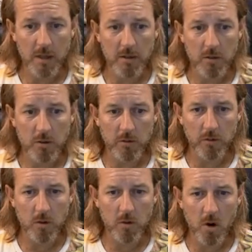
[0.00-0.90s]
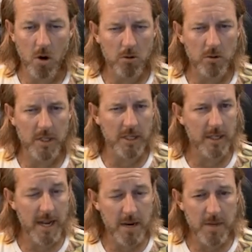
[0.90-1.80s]
sort of corals
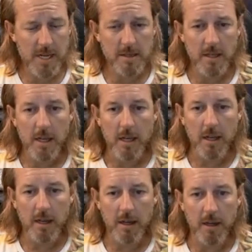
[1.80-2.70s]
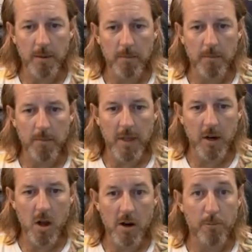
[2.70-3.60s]
and anemones
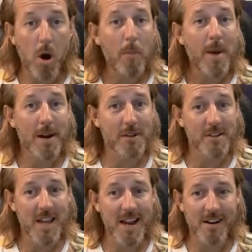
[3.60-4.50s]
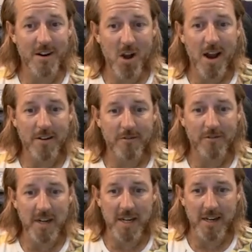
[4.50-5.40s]
that kind of pop out of the sand at night and
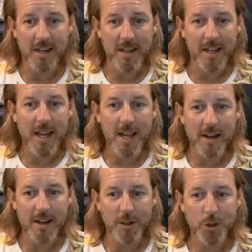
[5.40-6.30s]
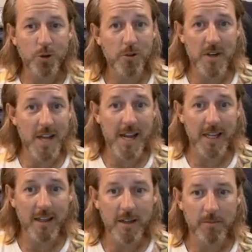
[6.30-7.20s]
feed. And during the
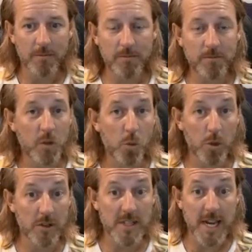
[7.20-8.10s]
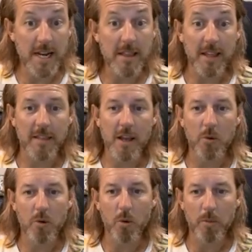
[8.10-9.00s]
day, you wouldn't see anything. They
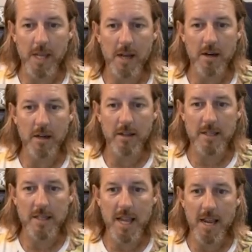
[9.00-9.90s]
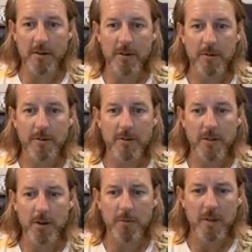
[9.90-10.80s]
would all be under the sand.
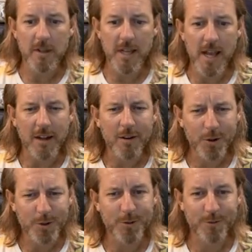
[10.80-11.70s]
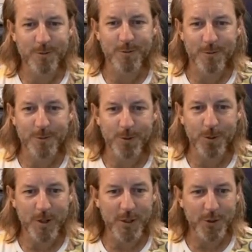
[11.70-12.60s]
So yeah, lots of
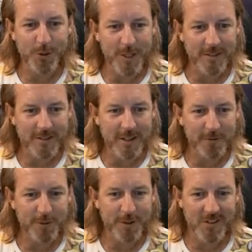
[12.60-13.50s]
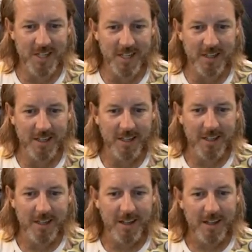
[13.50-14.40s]
cool, interesting stuff to see
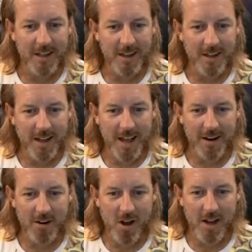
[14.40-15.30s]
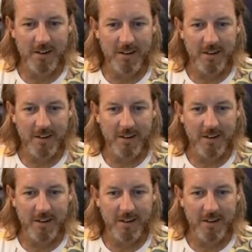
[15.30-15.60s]
at night.